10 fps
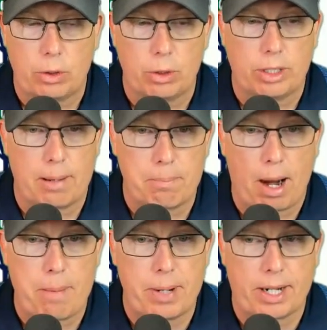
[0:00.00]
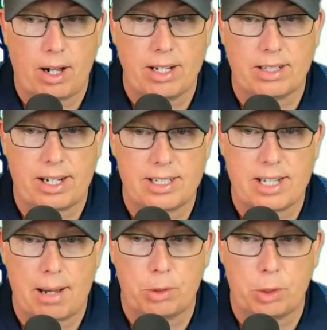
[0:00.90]
you can get my pick on today's
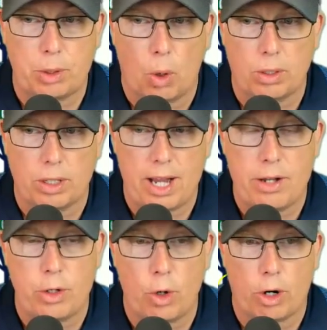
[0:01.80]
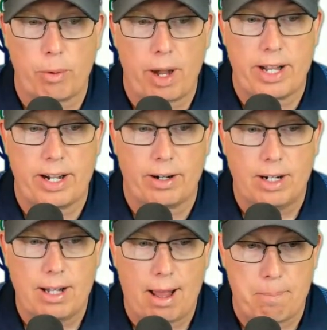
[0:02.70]
game between Oakland and New York right here
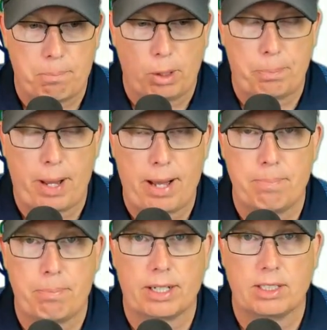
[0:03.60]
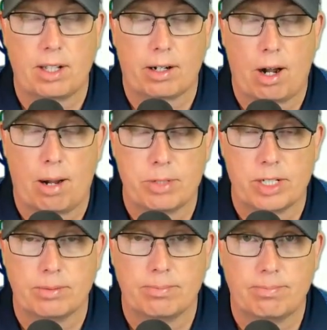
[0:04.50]
at bullpen picks dot com.
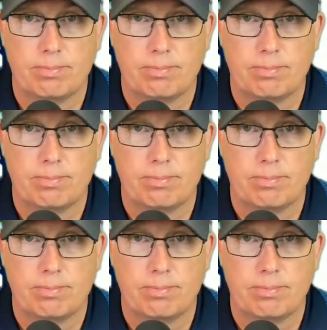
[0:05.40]
Cheers.